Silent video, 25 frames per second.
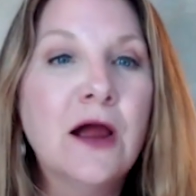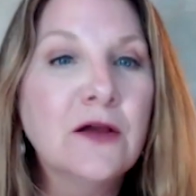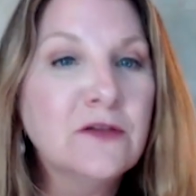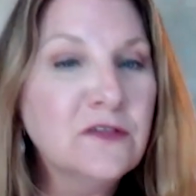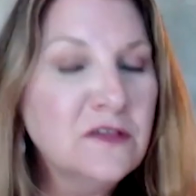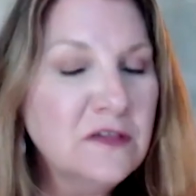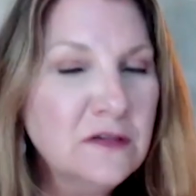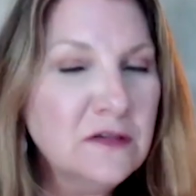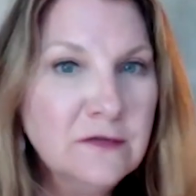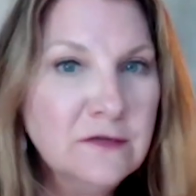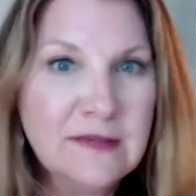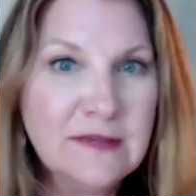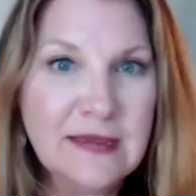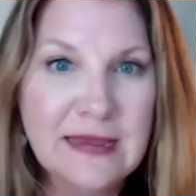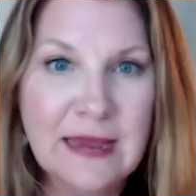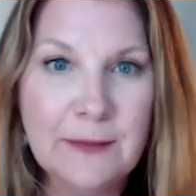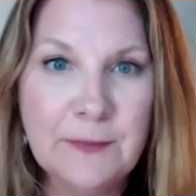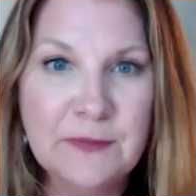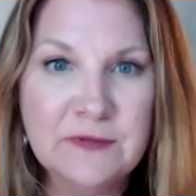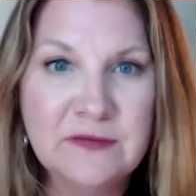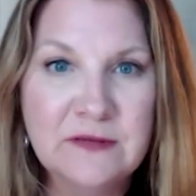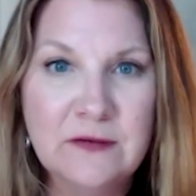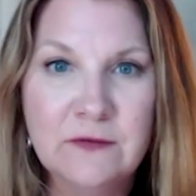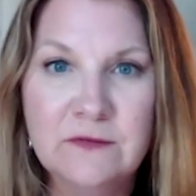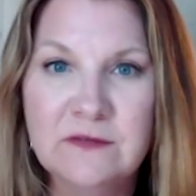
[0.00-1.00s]
Our Tuesday
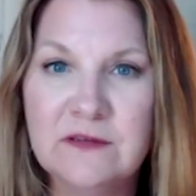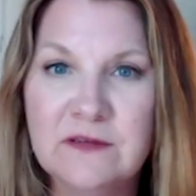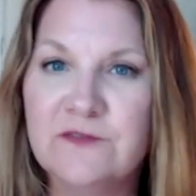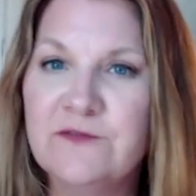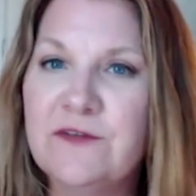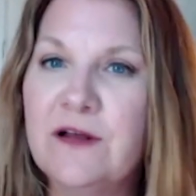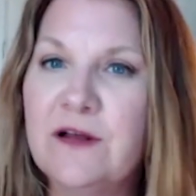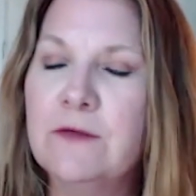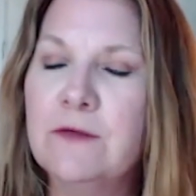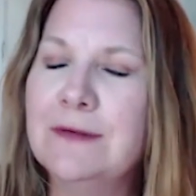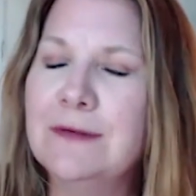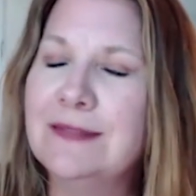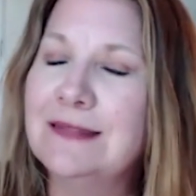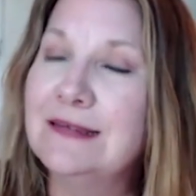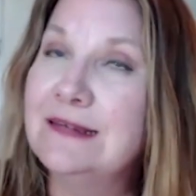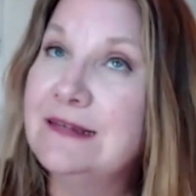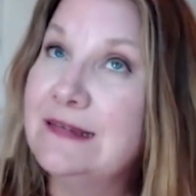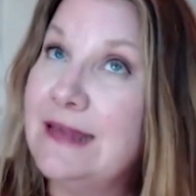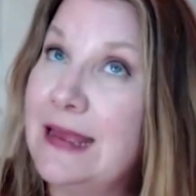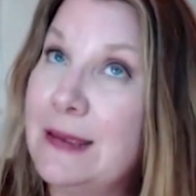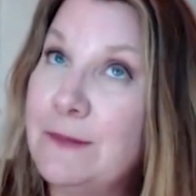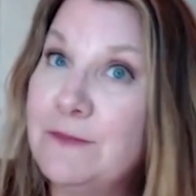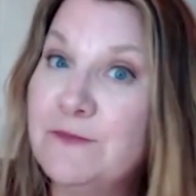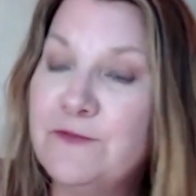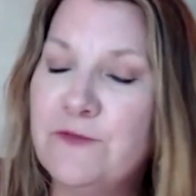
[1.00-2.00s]
episodes are following the
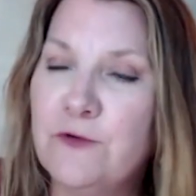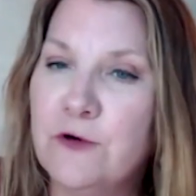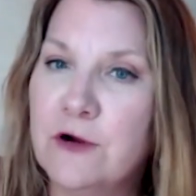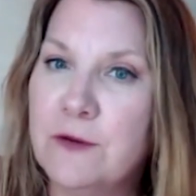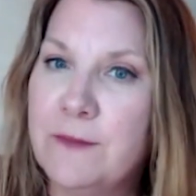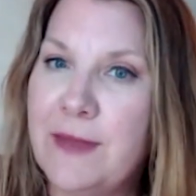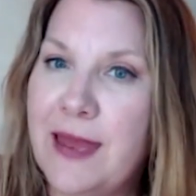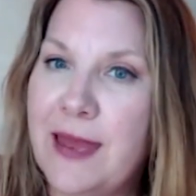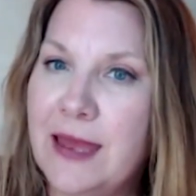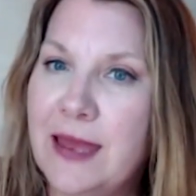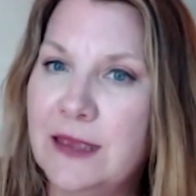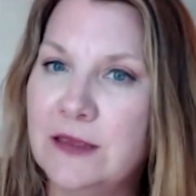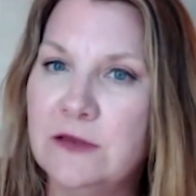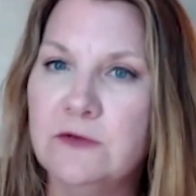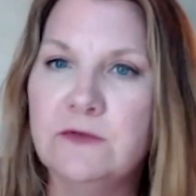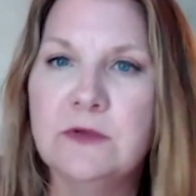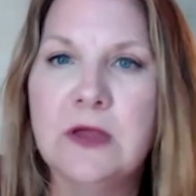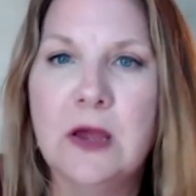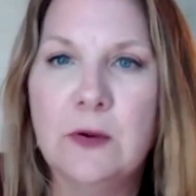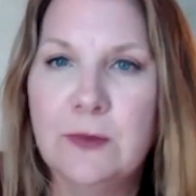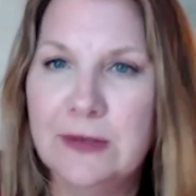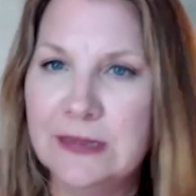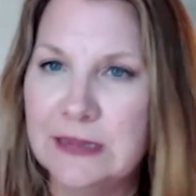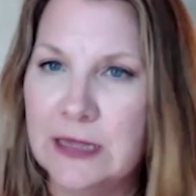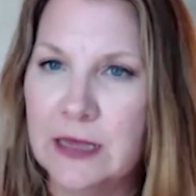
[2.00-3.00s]
same format you
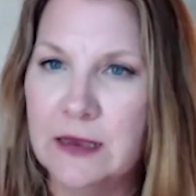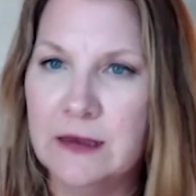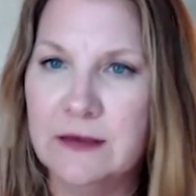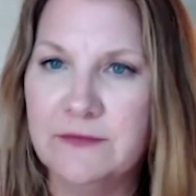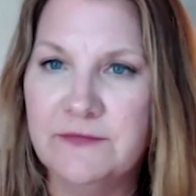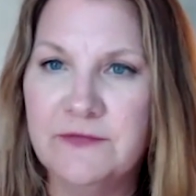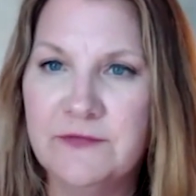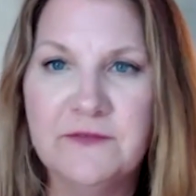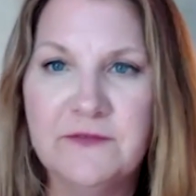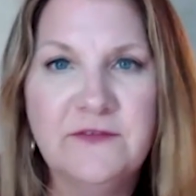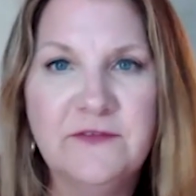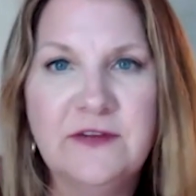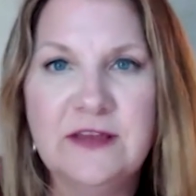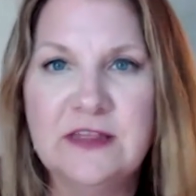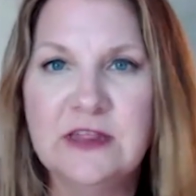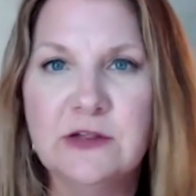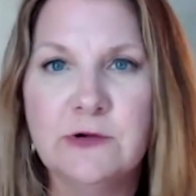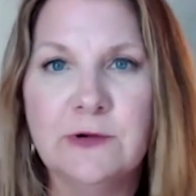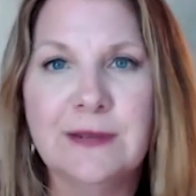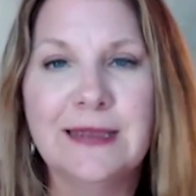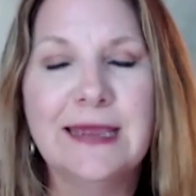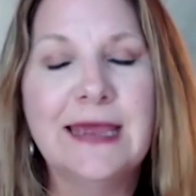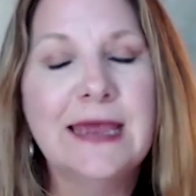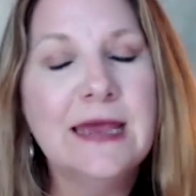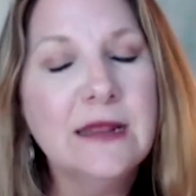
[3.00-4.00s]
know and love,
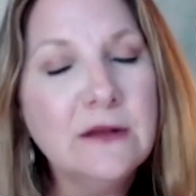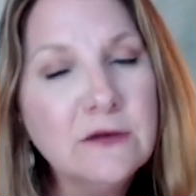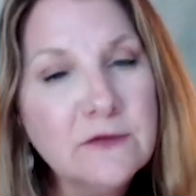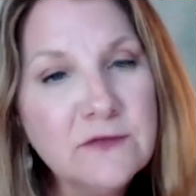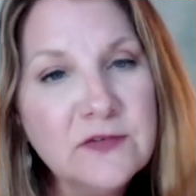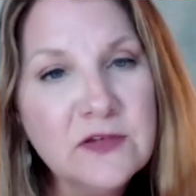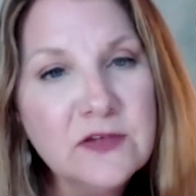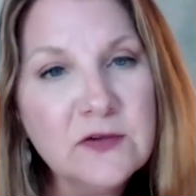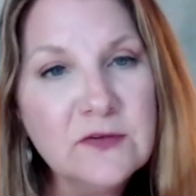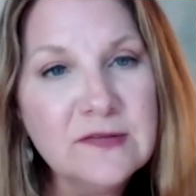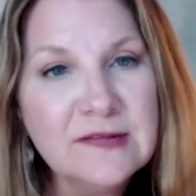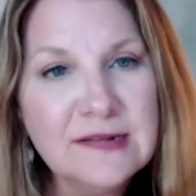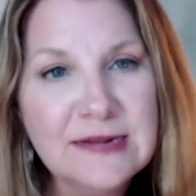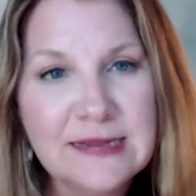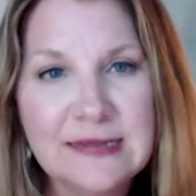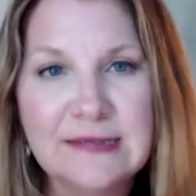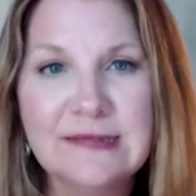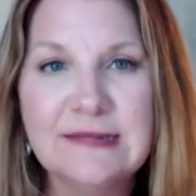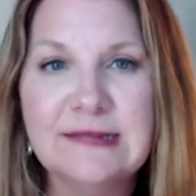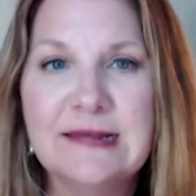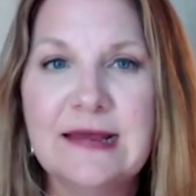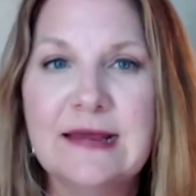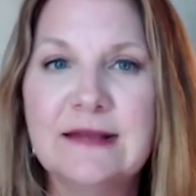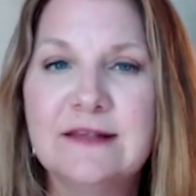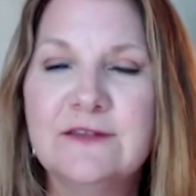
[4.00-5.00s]
featuring interviews and
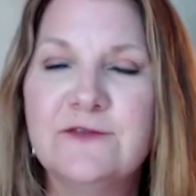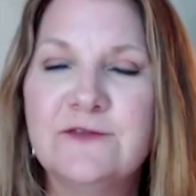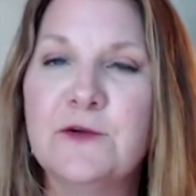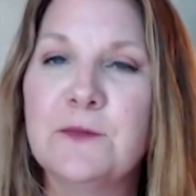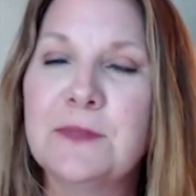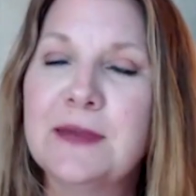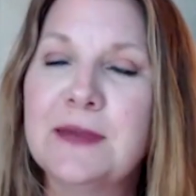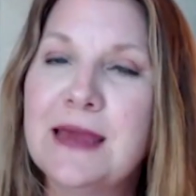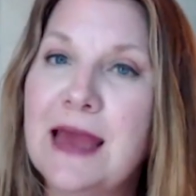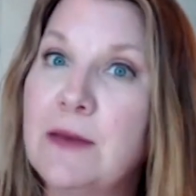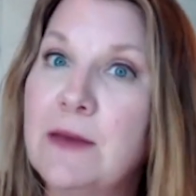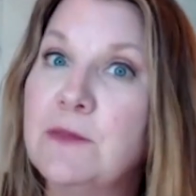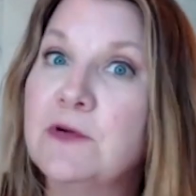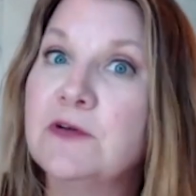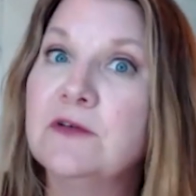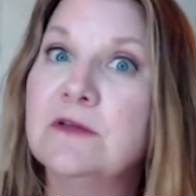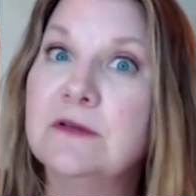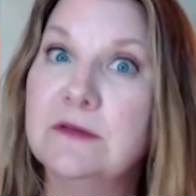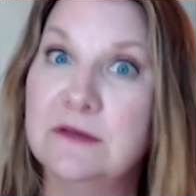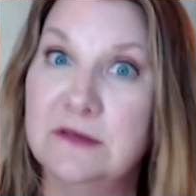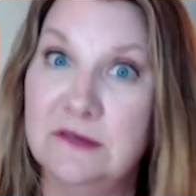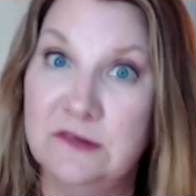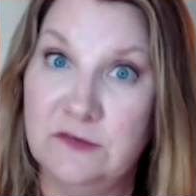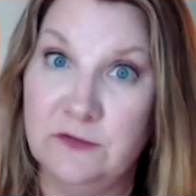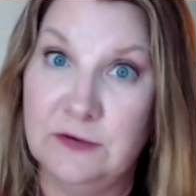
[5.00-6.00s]
insights from
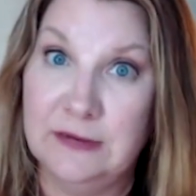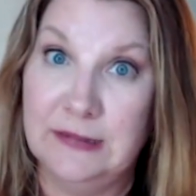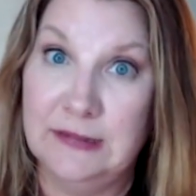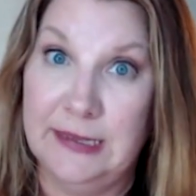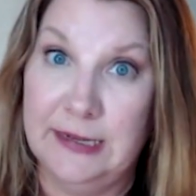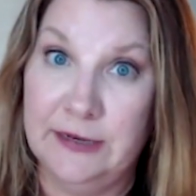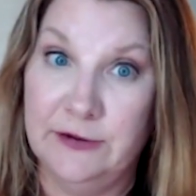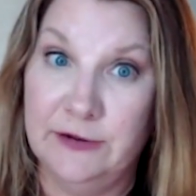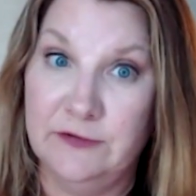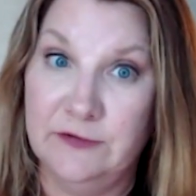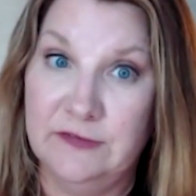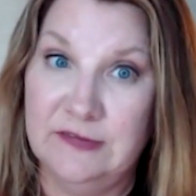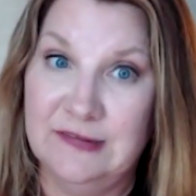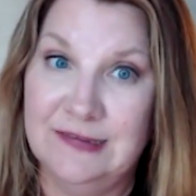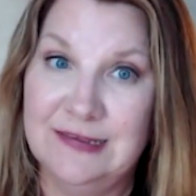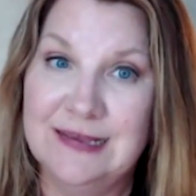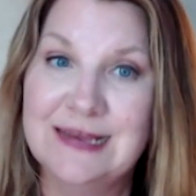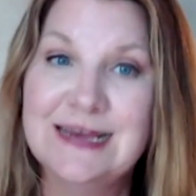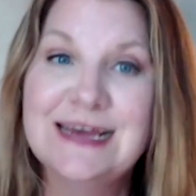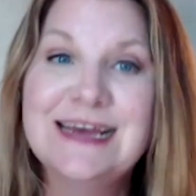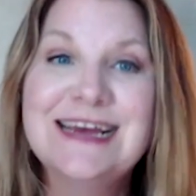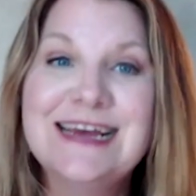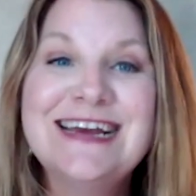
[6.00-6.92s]
chemical industry leaders.